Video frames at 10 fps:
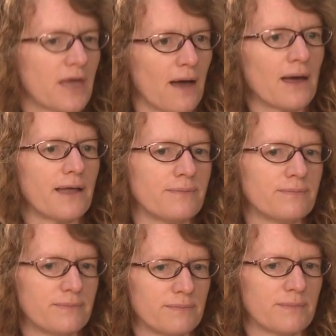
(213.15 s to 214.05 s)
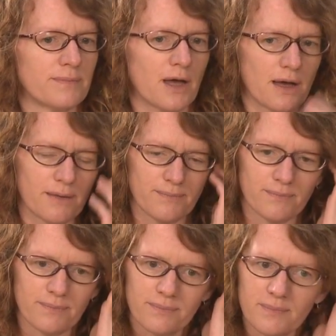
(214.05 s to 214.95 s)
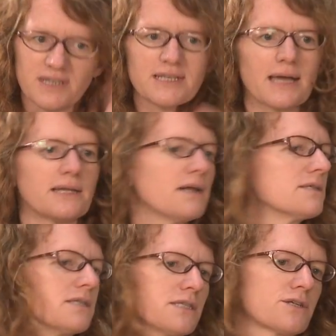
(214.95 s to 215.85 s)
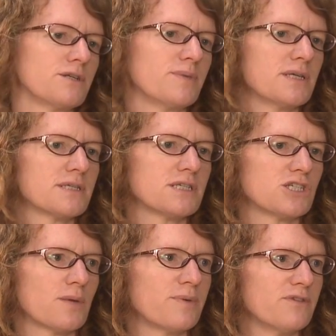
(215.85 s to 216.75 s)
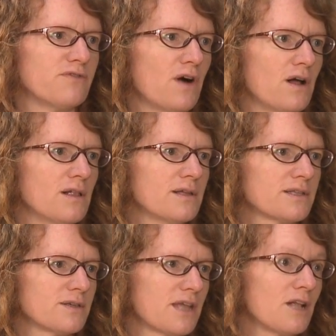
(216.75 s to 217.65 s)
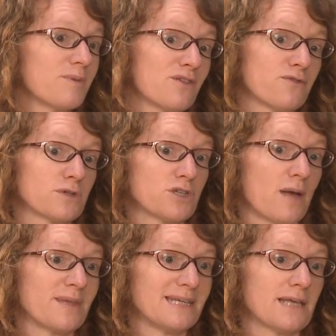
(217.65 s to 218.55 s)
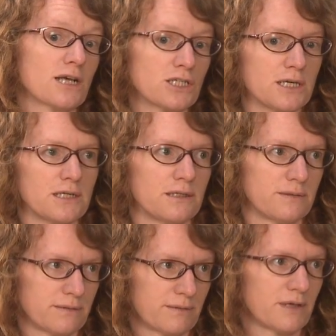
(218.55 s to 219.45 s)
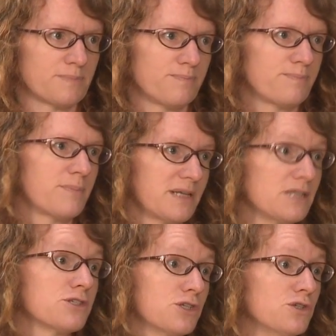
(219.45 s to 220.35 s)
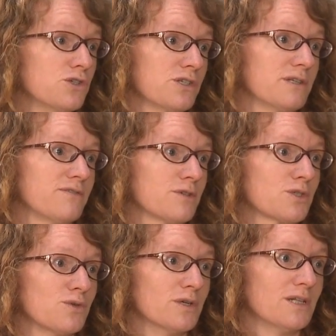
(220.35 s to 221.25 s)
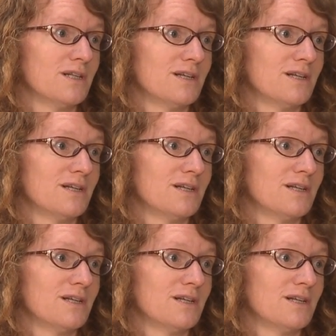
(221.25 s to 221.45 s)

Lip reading: Yeah, and my second eldest is going to be in CEGEP in the fall. So that'll be the first time that he's actually in an institution for school.